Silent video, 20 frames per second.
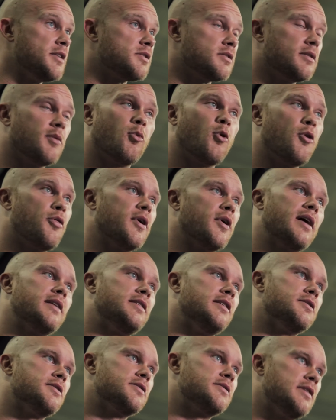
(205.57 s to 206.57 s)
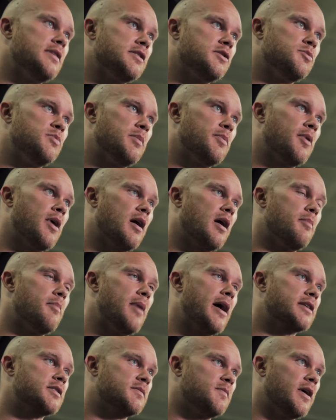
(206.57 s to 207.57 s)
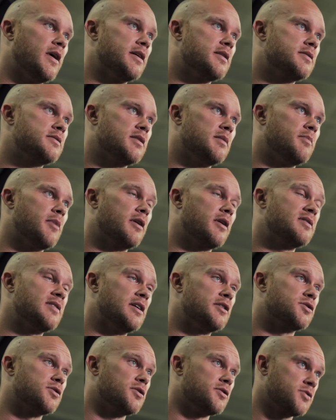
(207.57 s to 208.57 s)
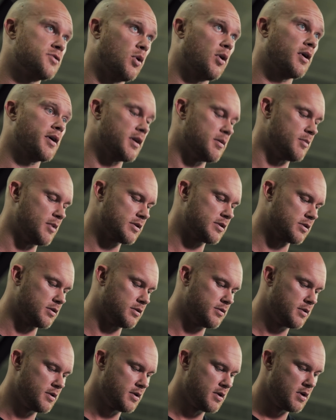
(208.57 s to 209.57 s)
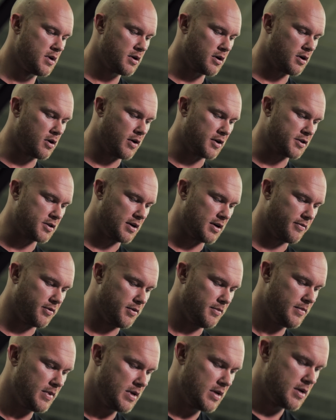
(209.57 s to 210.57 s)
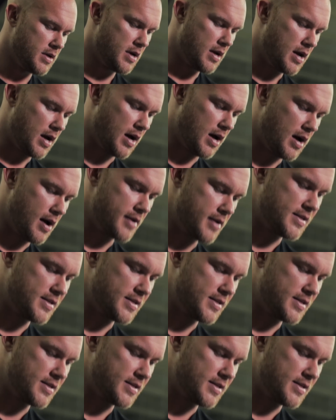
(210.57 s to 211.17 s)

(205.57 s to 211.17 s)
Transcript: The number one thing I teach is teaching people how to maximize the amount of tension or torque in a muscle. Good question, Evan.